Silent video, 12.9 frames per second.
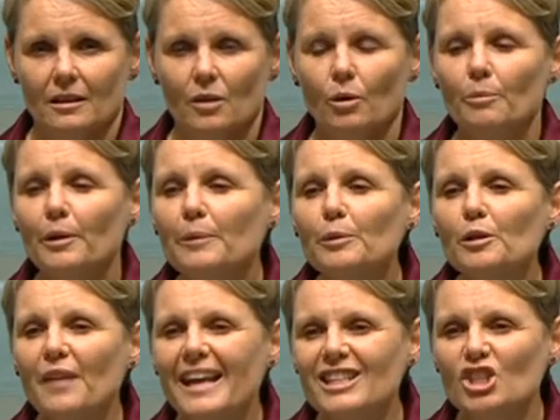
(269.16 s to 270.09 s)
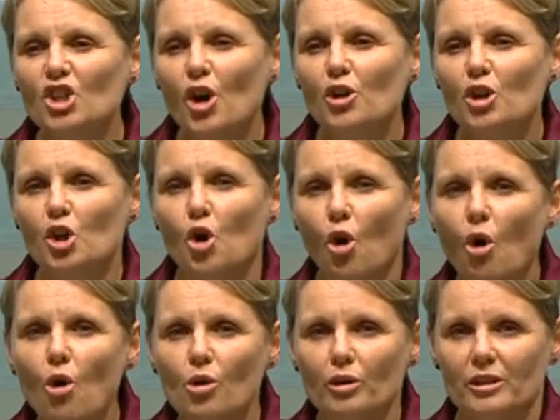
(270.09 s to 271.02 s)
When people have had to go to
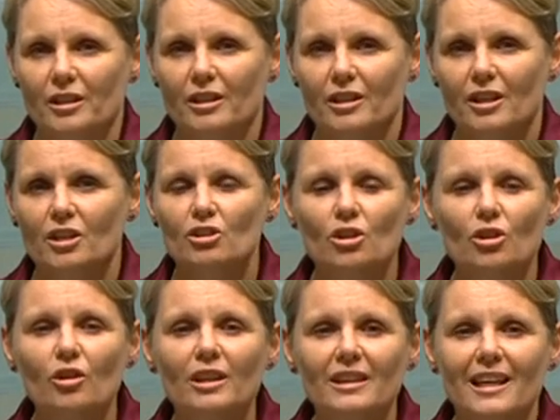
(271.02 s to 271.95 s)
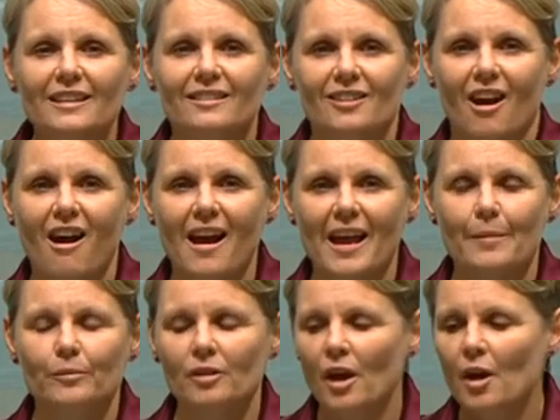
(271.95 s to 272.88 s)
court during these
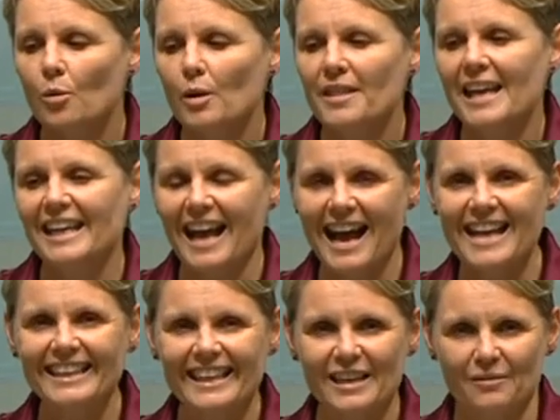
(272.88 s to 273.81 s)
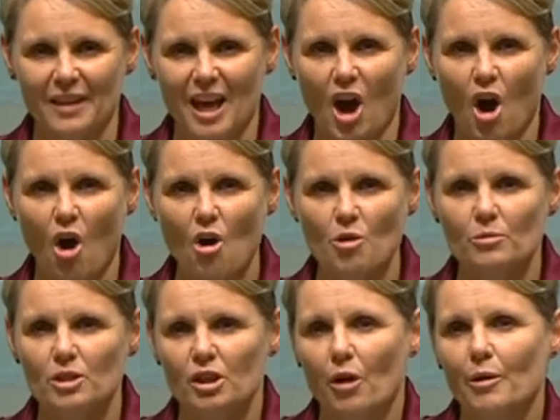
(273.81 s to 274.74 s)
times when they can't leave their home
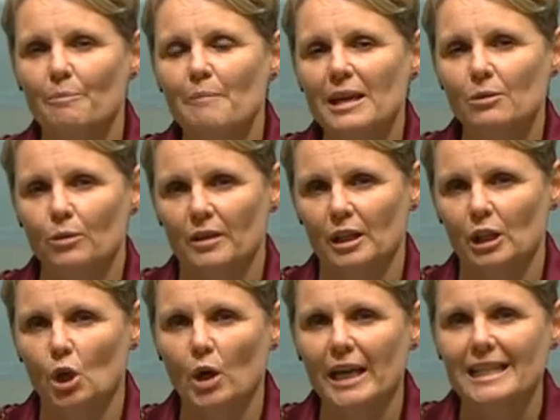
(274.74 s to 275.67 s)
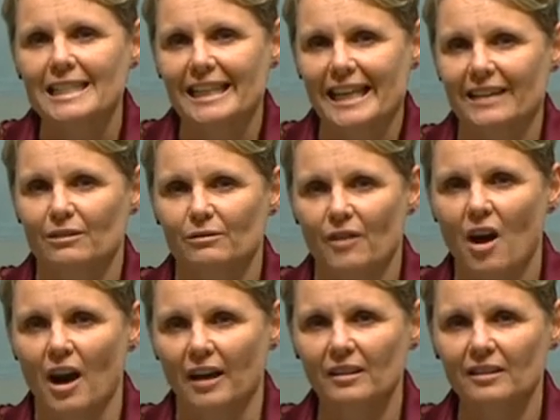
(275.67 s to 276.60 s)
to go and meet with a lawyer to get
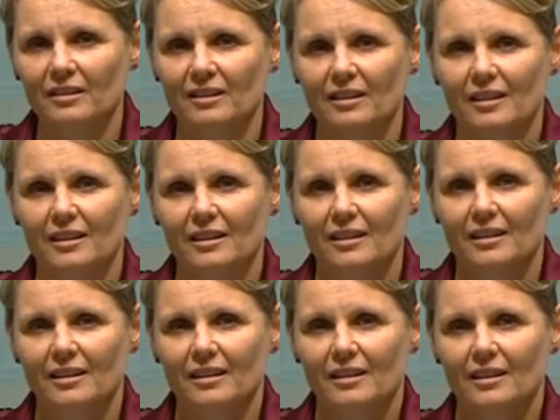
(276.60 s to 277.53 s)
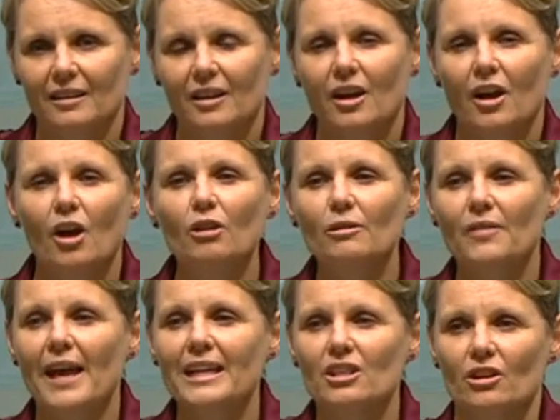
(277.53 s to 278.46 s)
advice, who have
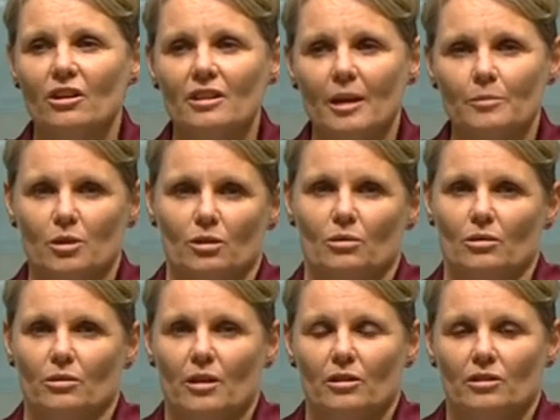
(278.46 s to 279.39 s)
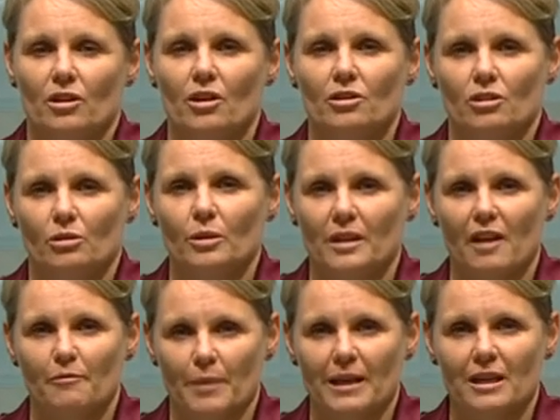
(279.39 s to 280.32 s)
they turned up to, turned to when
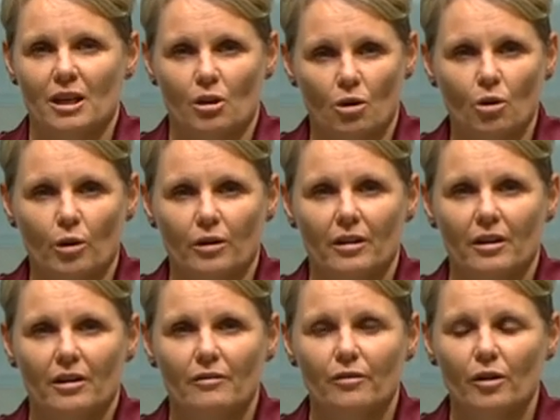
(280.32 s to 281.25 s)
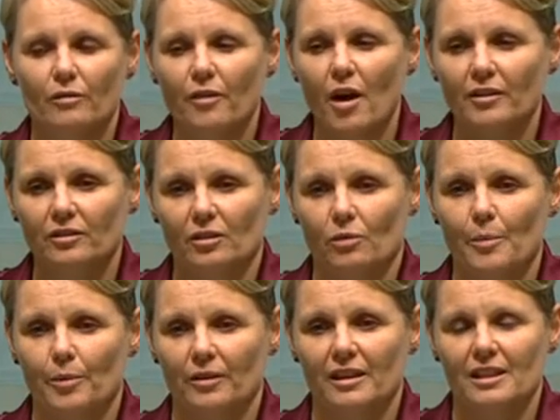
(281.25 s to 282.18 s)
they've been at court for advice and
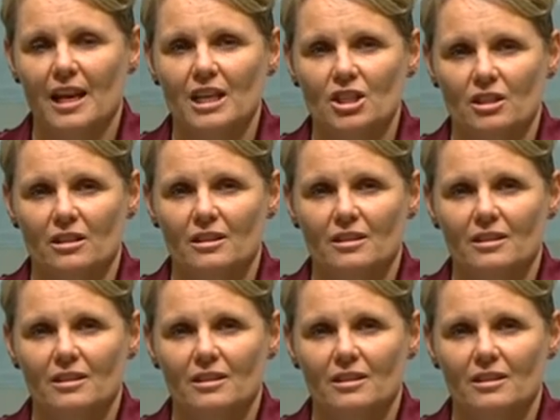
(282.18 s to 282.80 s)
representation?